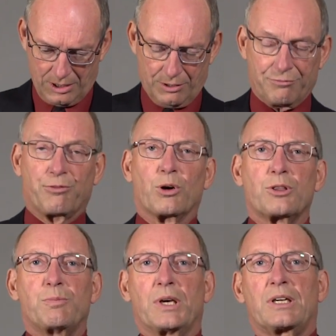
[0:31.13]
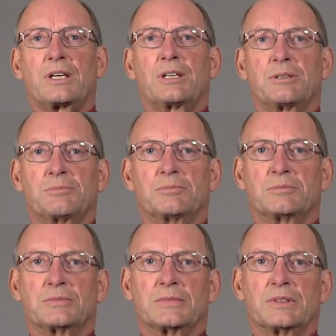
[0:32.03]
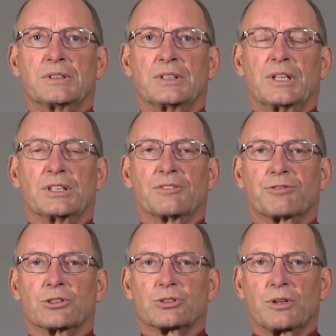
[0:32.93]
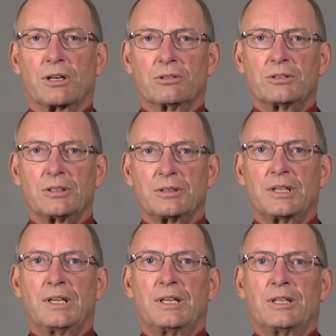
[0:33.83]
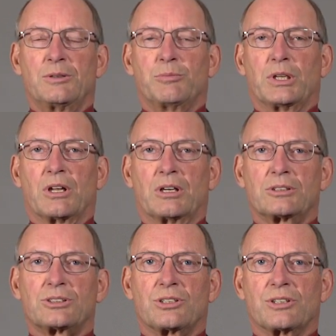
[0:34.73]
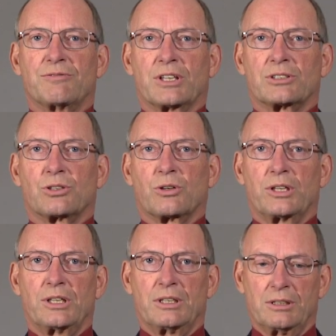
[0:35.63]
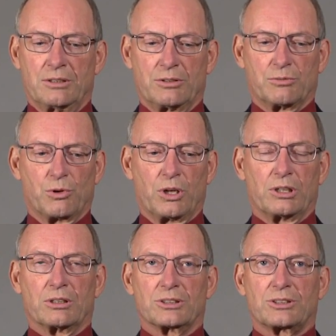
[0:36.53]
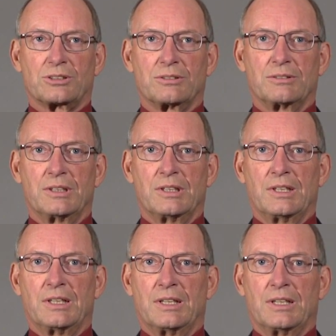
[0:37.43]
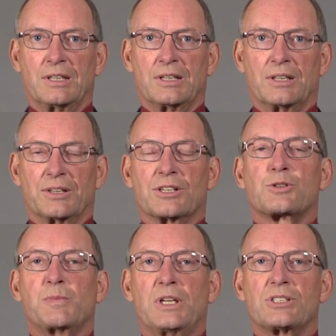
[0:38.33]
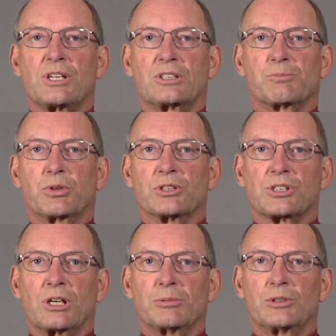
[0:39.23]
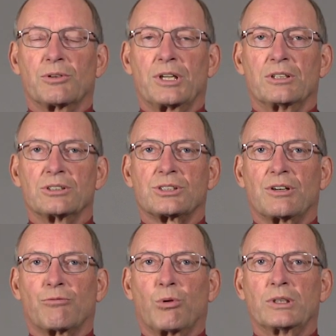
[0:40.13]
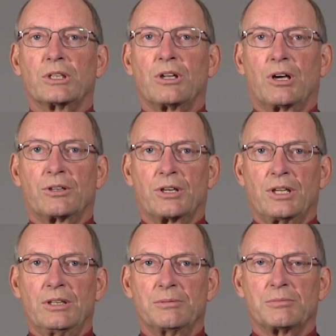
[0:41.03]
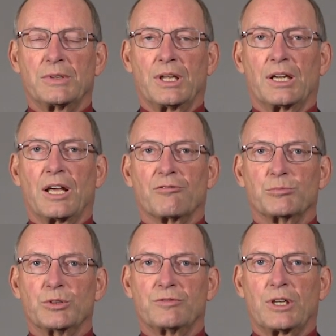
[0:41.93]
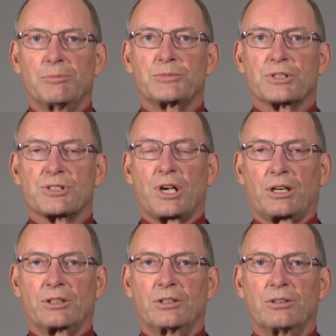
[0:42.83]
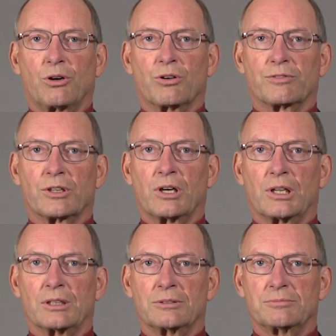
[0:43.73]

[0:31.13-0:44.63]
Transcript: The fourth pick in the first round belongs to the Victoria Royals. This means that the Prince Albert Raiders have won the lottery and have moved up to second overall.